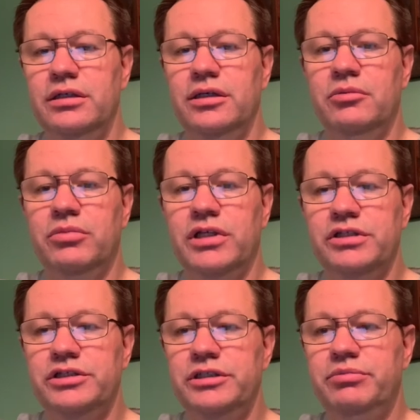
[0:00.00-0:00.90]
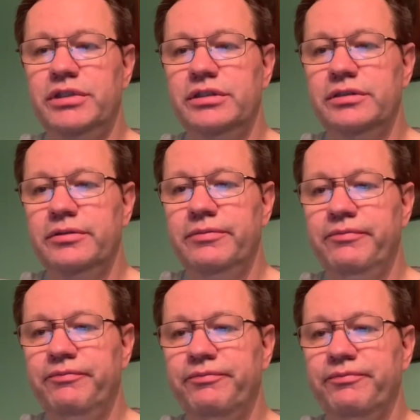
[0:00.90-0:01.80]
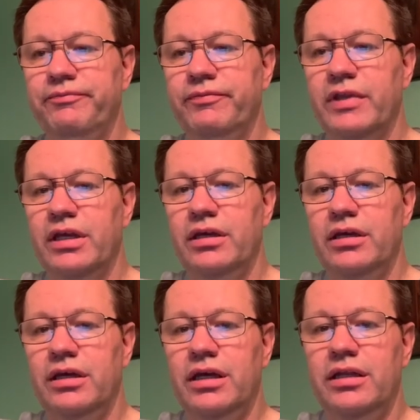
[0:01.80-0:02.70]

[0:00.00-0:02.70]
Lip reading: plus shipping. And